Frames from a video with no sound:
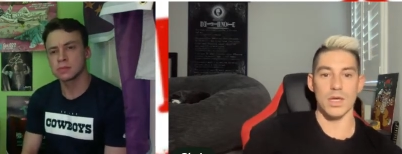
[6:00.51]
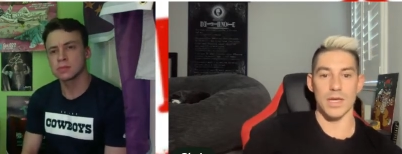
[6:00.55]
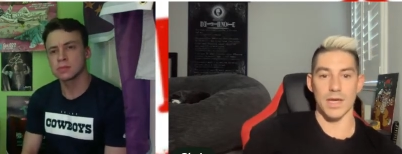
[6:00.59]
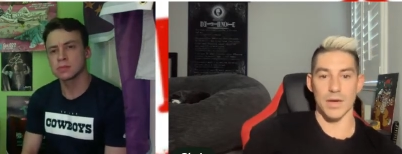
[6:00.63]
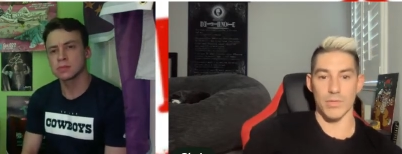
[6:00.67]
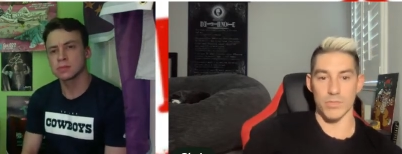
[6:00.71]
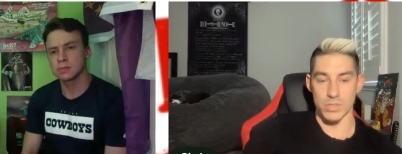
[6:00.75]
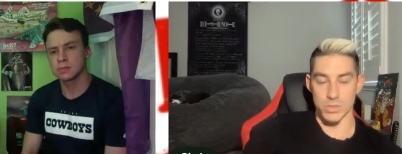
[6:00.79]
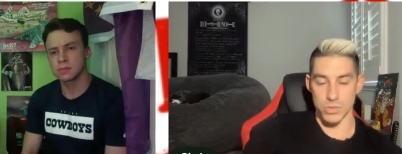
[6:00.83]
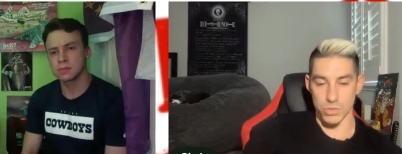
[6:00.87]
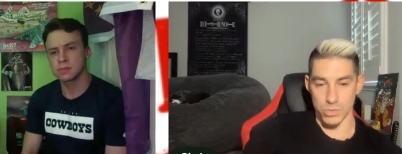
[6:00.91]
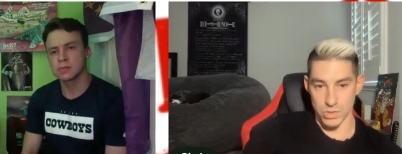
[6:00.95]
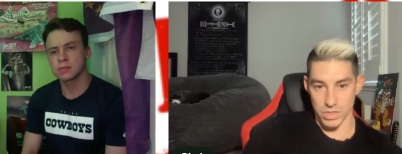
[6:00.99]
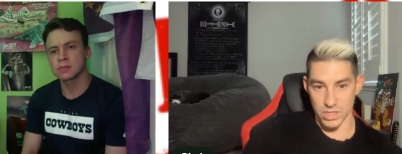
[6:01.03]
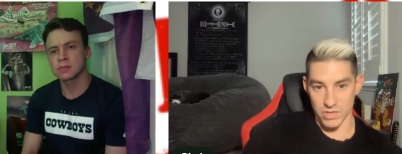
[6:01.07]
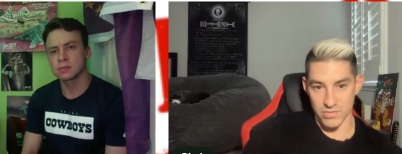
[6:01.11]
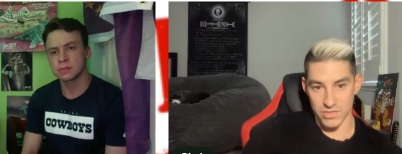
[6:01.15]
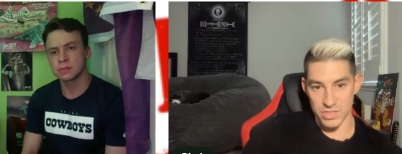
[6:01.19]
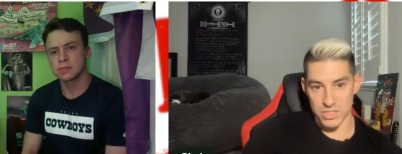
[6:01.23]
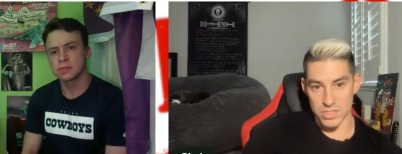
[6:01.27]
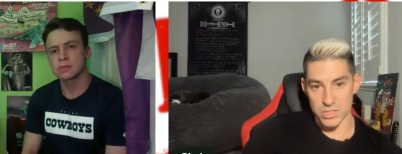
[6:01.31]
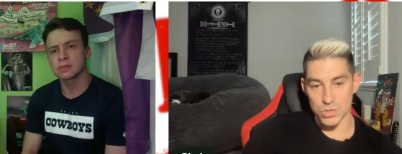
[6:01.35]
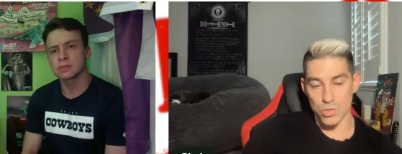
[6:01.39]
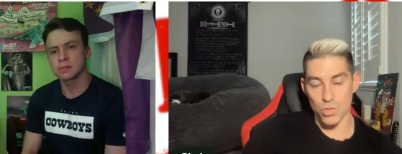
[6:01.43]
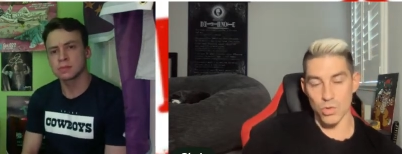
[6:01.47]
Speaker 1: I went to a
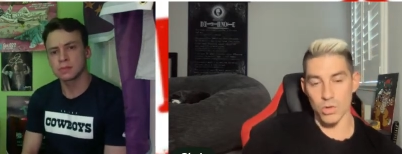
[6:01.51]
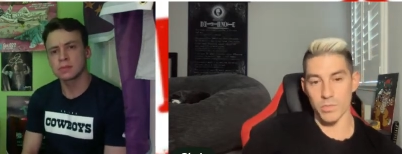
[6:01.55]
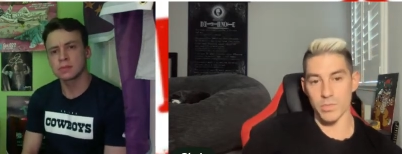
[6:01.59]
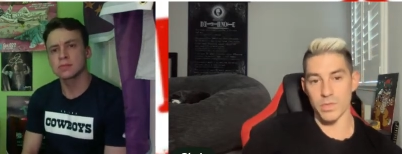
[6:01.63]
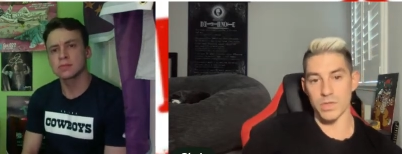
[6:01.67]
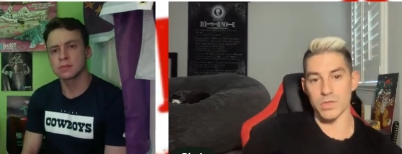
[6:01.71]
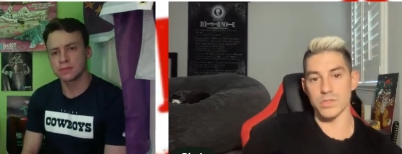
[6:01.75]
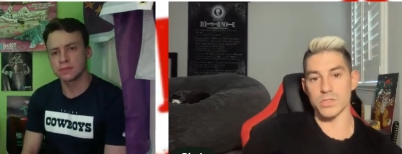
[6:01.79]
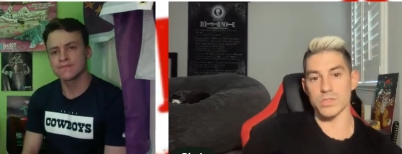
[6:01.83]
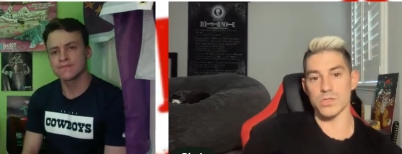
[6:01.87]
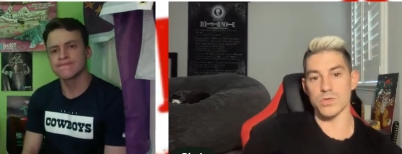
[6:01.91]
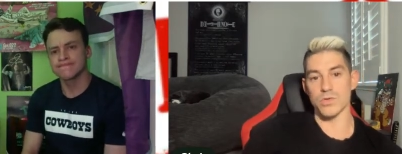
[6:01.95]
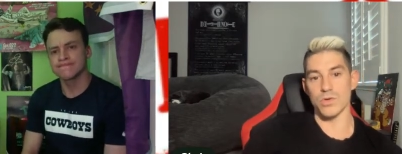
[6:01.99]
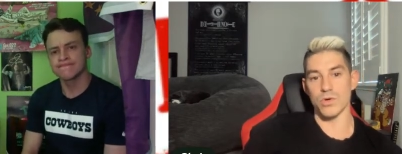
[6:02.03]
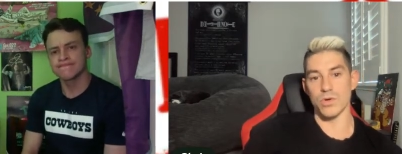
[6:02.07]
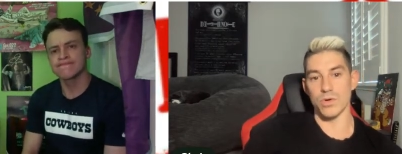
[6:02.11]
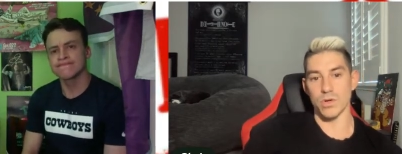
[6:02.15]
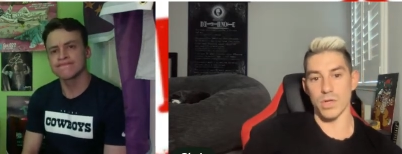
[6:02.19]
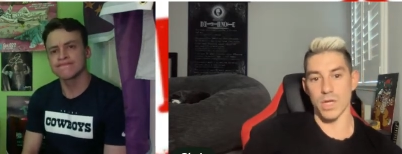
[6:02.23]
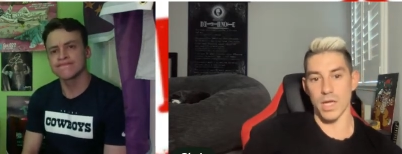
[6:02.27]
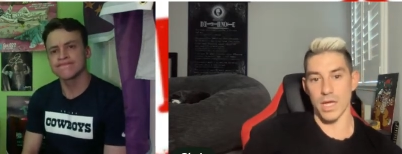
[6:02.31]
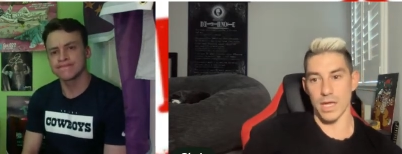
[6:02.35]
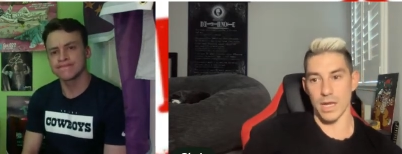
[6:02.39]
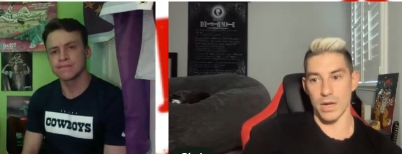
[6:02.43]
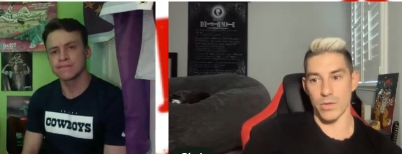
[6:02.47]
gifted school in middle
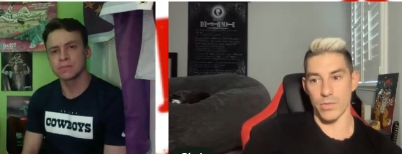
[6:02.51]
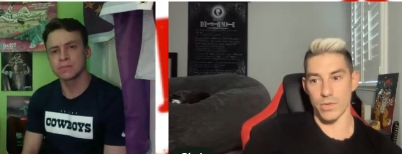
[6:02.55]
school, and I